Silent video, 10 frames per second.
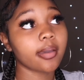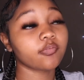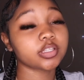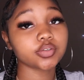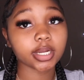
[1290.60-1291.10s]

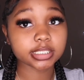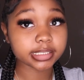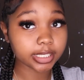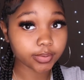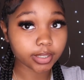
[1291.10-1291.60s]
Victoria's
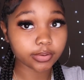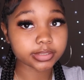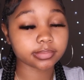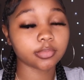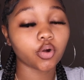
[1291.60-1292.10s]
Secret
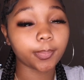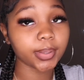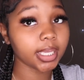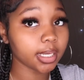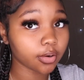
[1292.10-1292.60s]
or, or
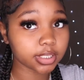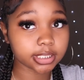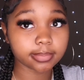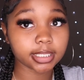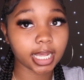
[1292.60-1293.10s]
Pink or
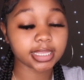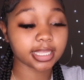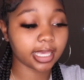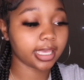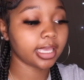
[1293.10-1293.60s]
something like
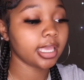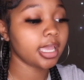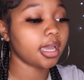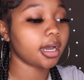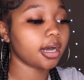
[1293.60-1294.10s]
that.
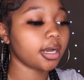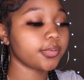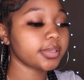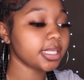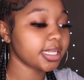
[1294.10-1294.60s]
Uh,
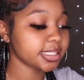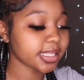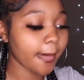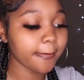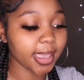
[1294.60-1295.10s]
it really does
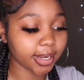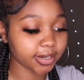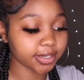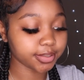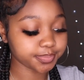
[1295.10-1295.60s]
not
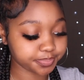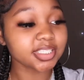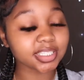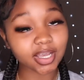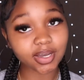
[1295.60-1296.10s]
matter.
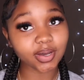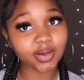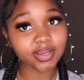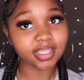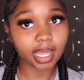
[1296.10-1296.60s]
So
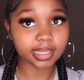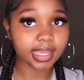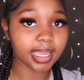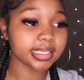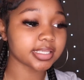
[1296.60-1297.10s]
y'all
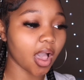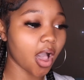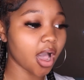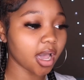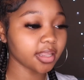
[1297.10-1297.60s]
that is
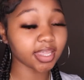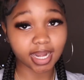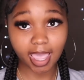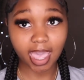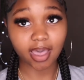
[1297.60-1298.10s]
all that
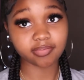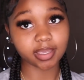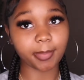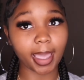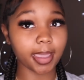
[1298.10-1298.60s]
I have
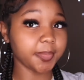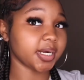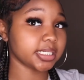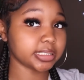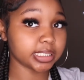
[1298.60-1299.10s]
in my
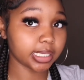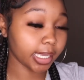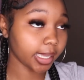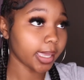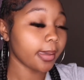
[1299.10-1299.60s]
emergency
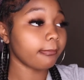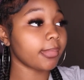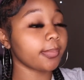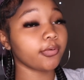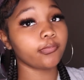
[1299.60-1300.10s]
kit.
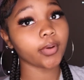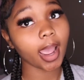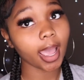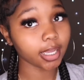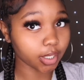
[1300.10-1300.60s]
But before
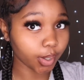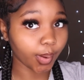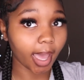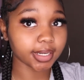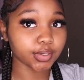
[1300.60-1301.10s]
I
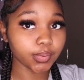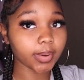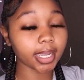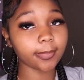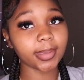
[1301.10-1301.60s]
go, I do
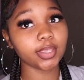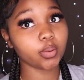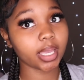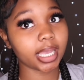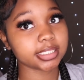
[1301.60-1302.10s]
recommend
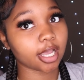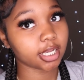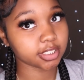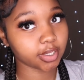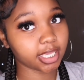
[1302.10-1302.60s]
you guys
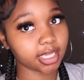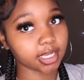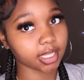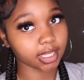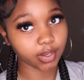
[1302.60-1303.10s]
also
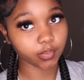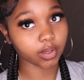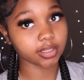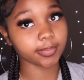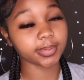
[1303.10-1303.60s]
getting a lint
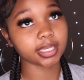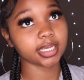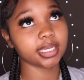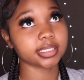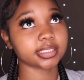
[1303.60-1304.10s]
roller
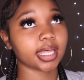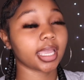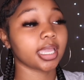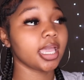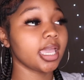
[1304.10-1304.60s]
because
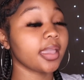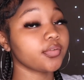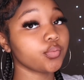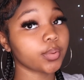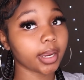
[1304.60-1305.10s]
like if
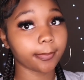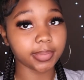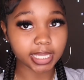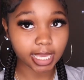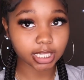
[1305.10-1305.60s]
you're wearing
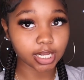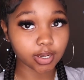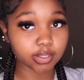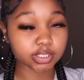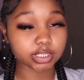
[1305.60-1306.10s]
black
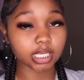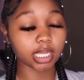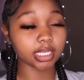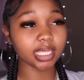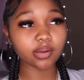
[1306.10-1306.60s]
clothes,
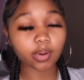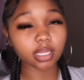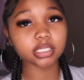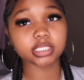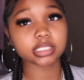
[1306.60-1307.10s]
a lint
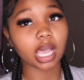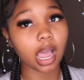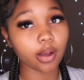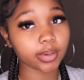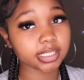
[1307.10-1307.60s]
roller just
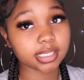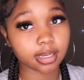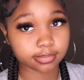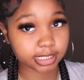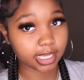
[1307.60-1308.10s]
always
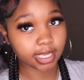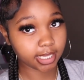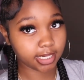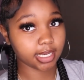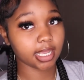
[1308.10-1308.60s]
comes in
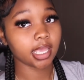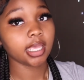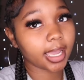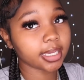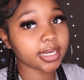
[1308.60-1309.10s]
handy.
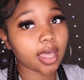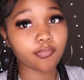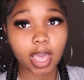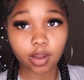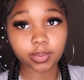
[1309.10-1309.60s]
I could not
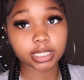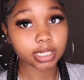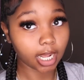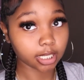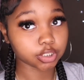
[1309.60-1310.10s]
find one
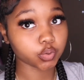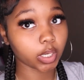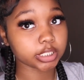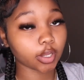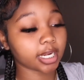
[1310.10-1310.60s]
in Dollar
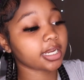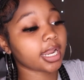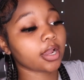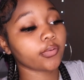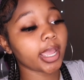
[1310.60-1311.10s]
Tree, so I did
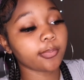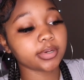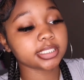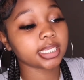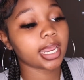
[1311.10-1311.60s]
not grab
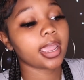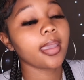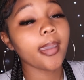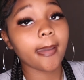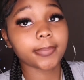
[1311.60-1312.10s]
one today.
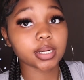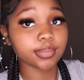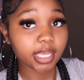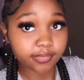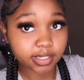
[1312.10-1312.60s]
But
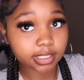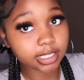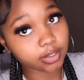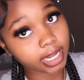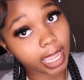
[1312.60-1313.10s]
I'm
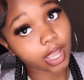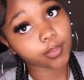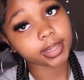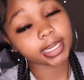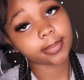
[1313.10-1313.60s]
definitely going to add
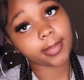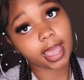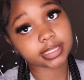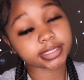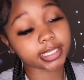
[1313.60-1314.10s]
one in
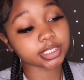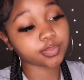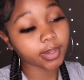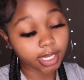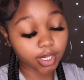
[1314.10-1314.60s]
mine as
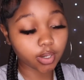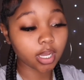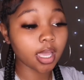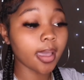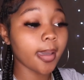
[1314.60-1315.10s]

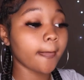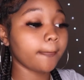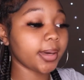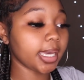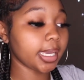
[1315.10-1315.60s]
well.
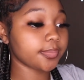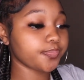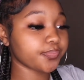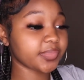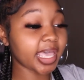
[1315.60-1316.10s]
But
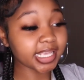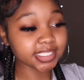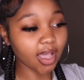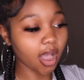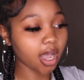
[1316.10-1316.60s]

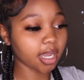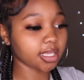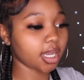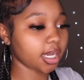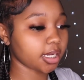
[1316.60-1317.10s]
that's all,
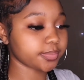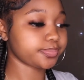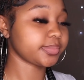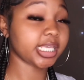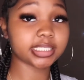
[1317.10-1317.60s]
y'all.
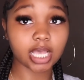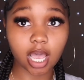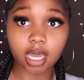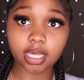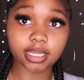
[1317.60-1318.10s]
That's
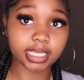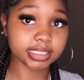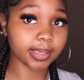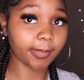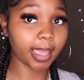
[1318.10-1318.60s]
all
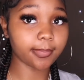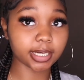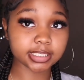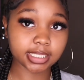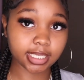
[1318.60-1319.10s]
that's in my
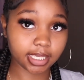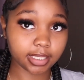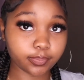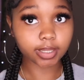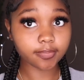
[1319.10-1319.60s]
emergency
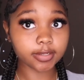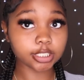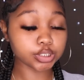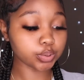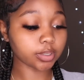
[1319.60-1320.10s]
kit. What I'm
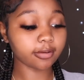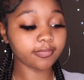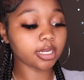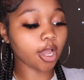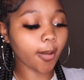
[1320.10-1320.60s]
going to do,
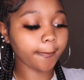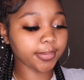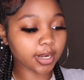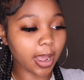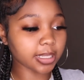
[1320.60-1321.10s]
I'm going to
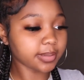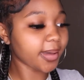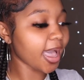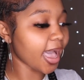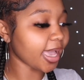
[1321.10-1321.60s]
open all
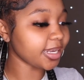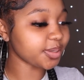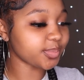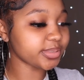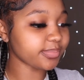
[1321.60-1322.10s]
of my
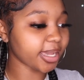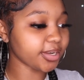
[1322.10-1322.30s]
items,